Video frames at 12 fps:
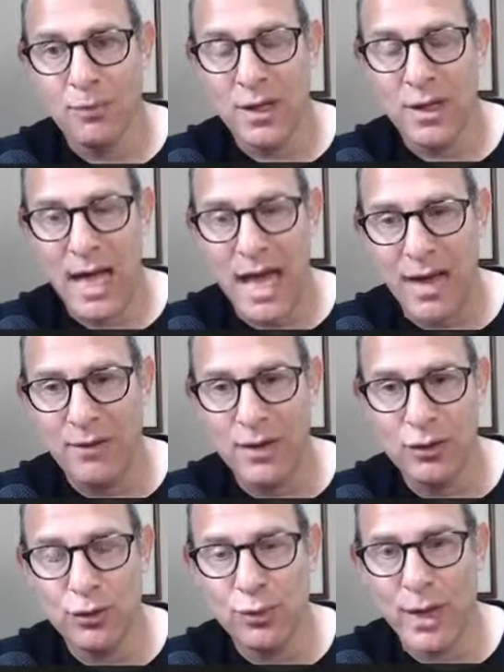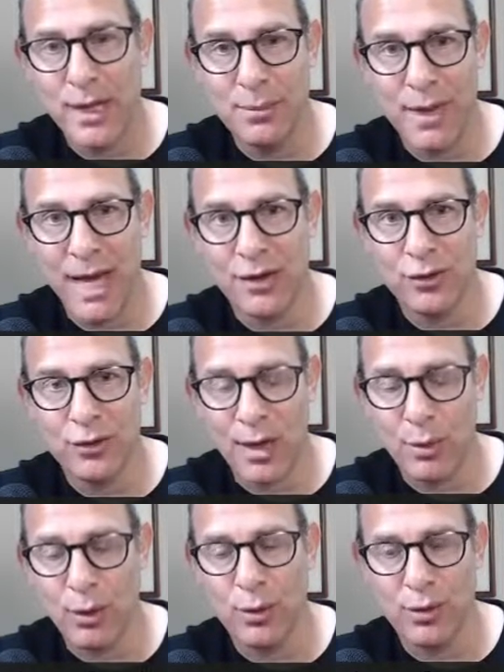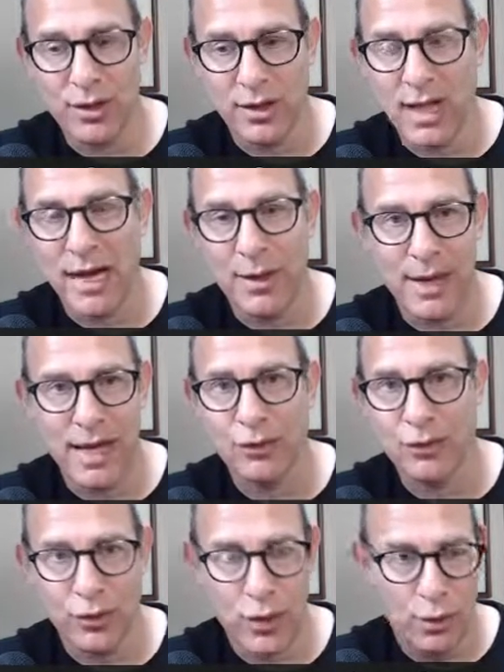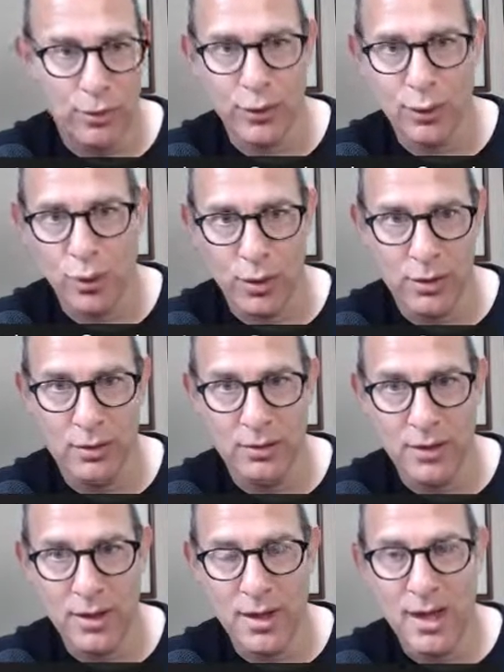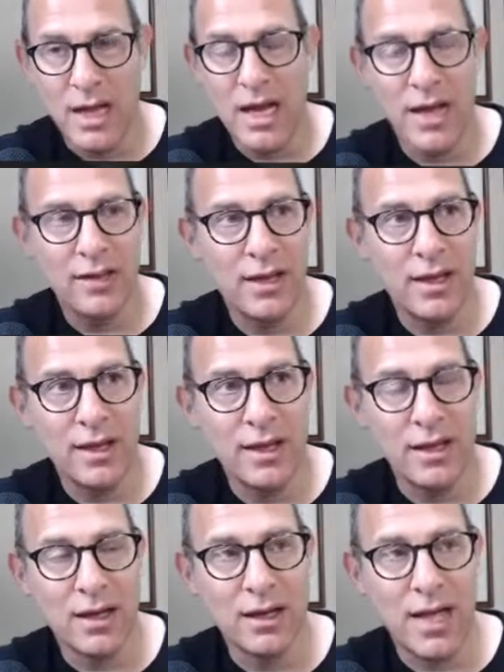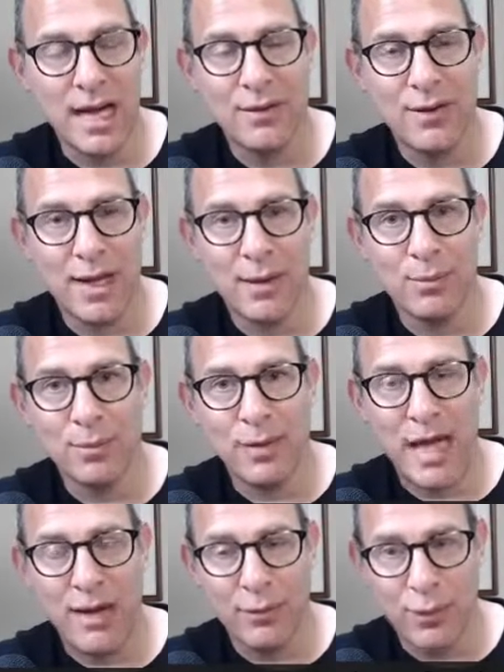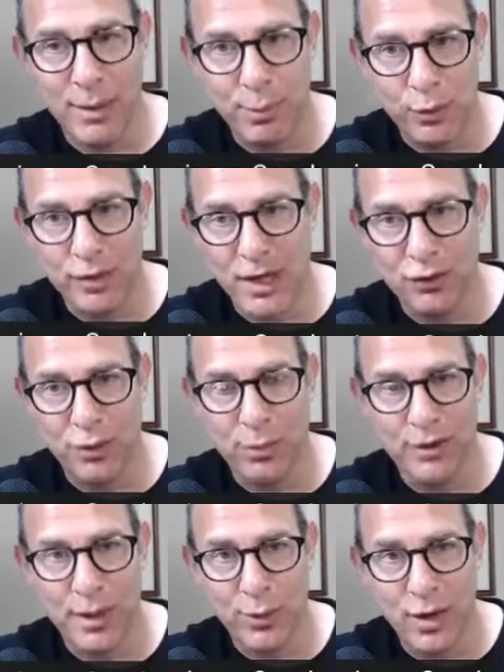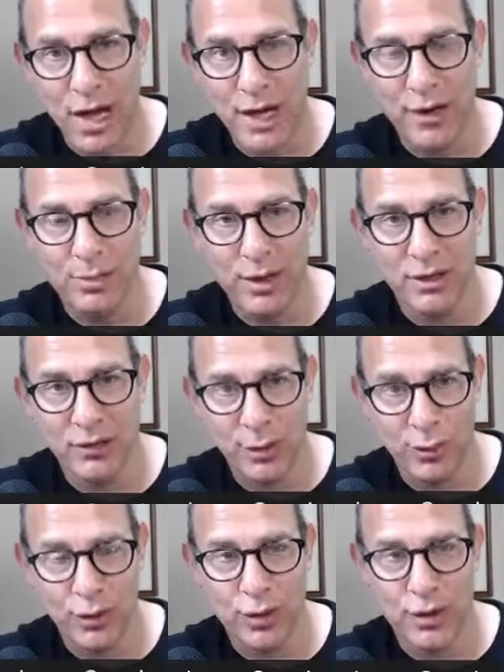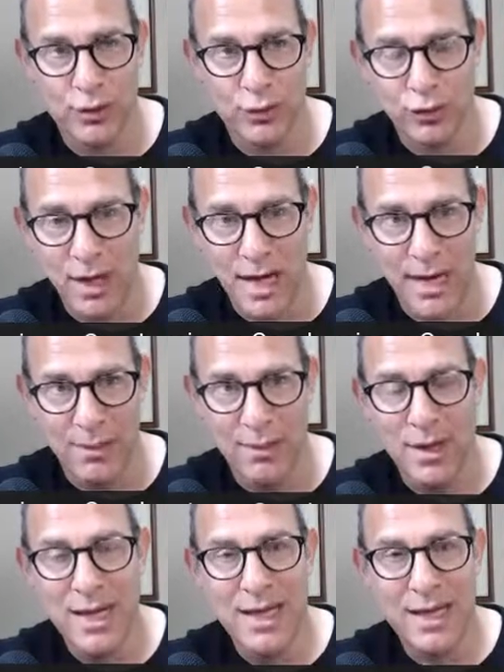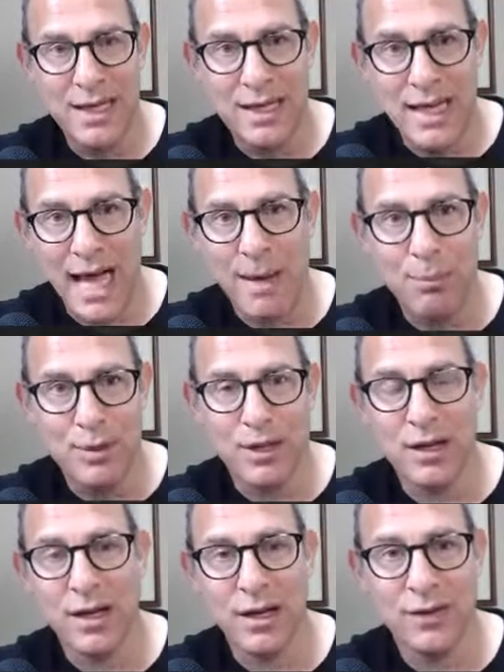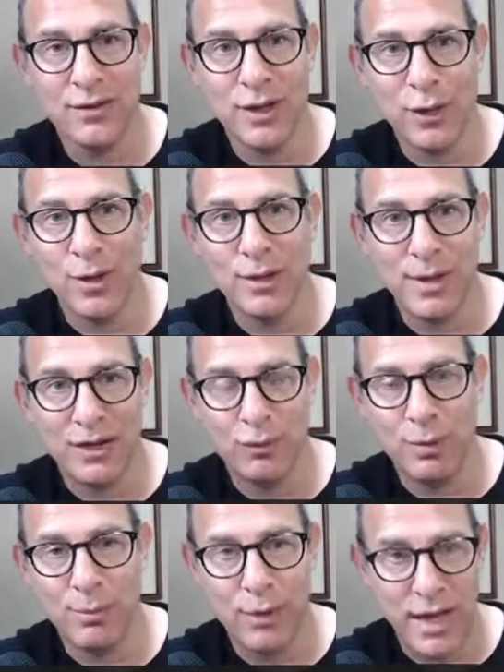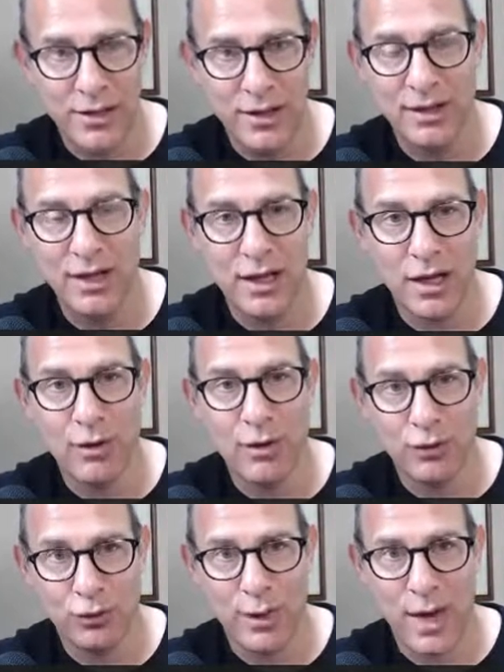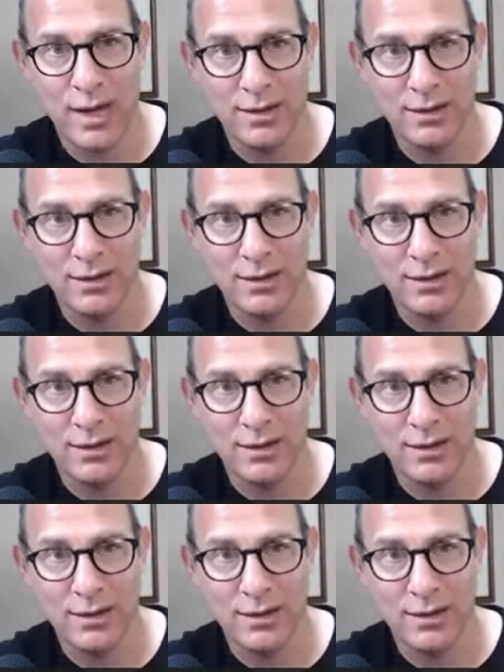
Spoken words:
having great managers, I work with a lot of managers all over the world, and a lot of them have great potential, but they were hired because they were good at their job, not because they know how to manage people, and then they are untrained.